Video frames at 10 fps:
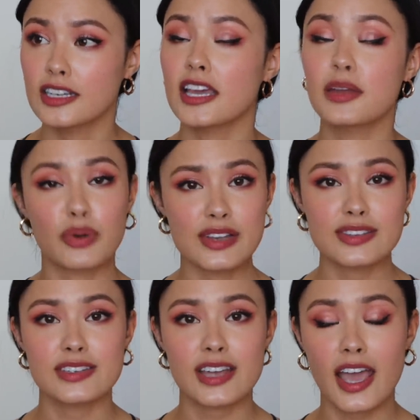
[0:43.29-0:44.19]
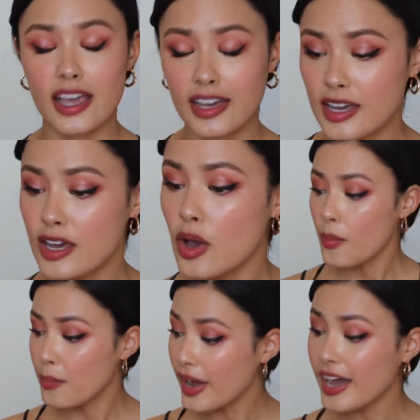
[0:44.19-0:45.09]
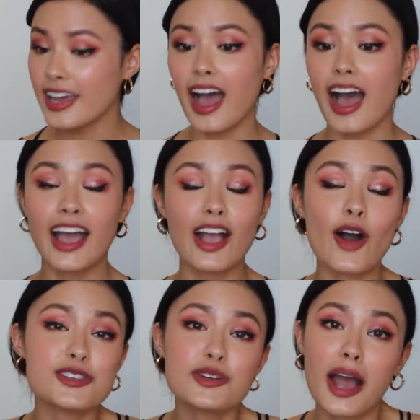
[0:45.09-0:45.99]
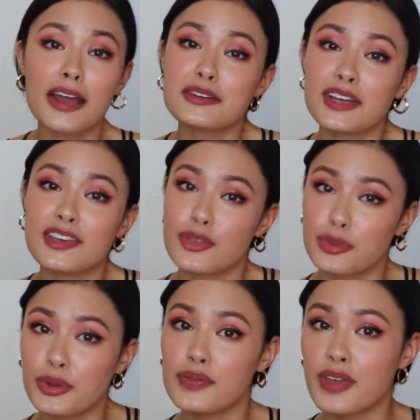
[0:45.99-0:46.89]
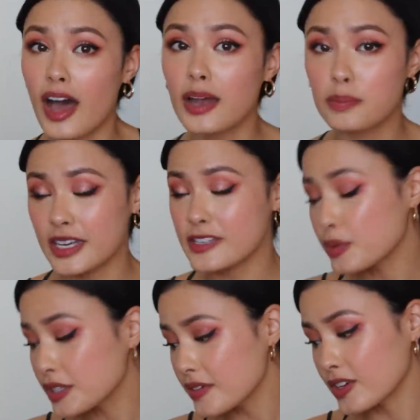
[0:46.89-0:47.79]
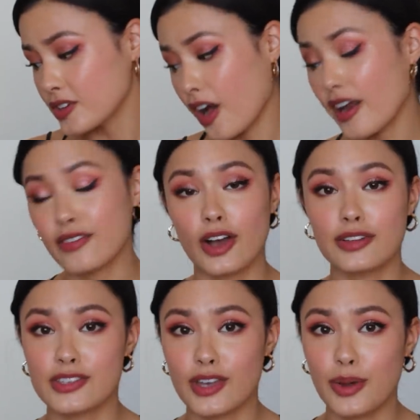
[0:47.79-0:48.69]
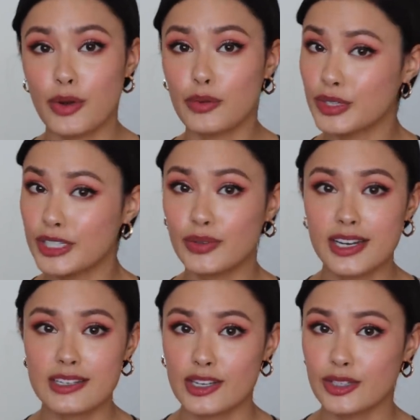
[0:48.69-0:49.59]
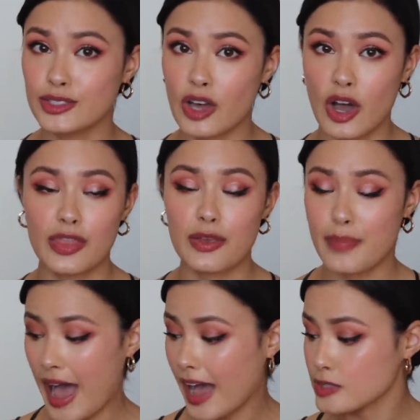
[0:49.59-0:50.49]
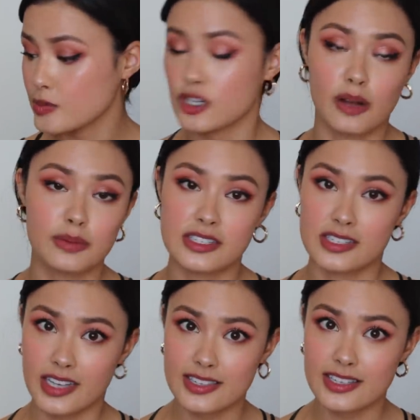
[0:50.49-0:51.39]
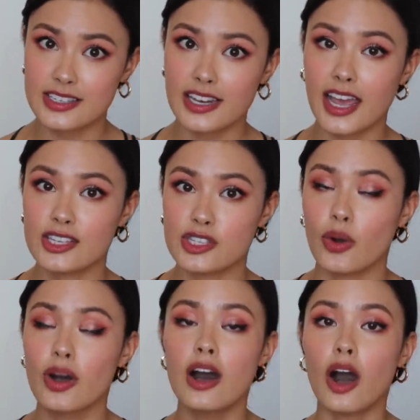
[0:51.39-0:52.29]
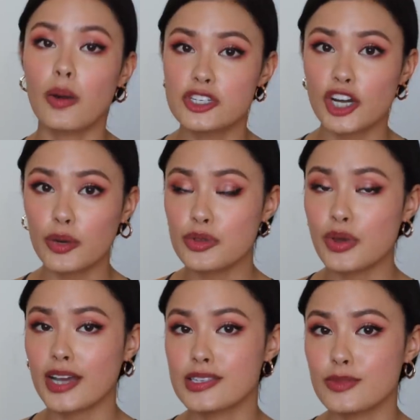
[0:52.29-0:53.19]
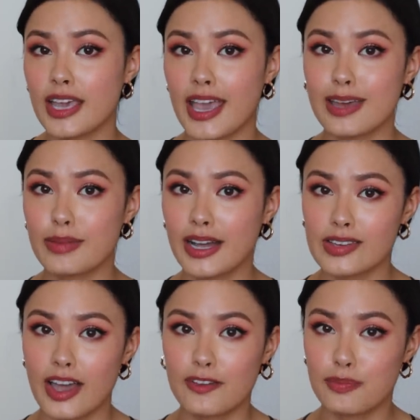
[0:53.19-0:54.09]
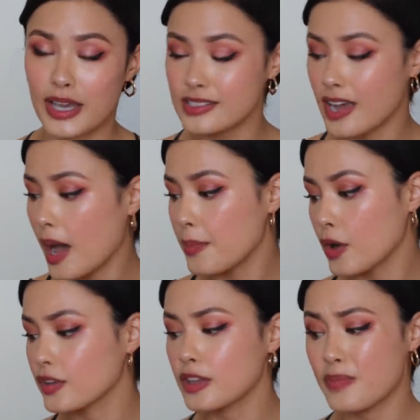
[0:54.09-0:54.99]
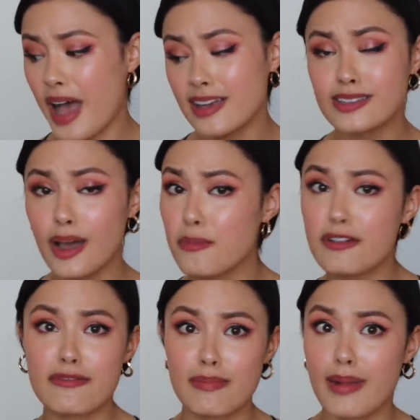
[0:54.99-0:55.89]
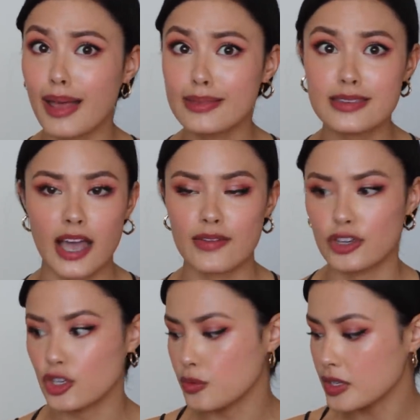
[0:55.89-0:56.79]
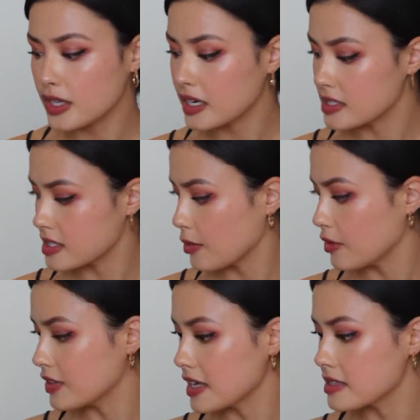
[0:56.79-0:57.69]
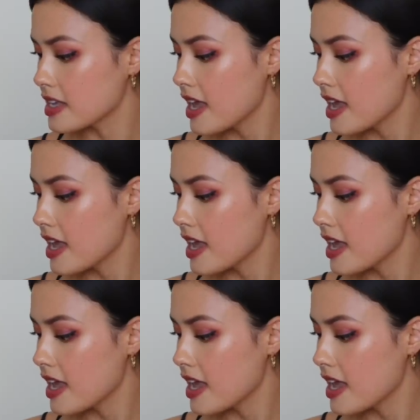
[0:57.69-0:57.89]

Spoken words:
in present day, but I also kind of like the thrill of the hunt because, believe it or not, I've gotten some really great deals on the bags, which I'll be discussing today. So I'll be sharing with you guys some of the handbags I picked up over the past couple of months. I've accumulated some of these.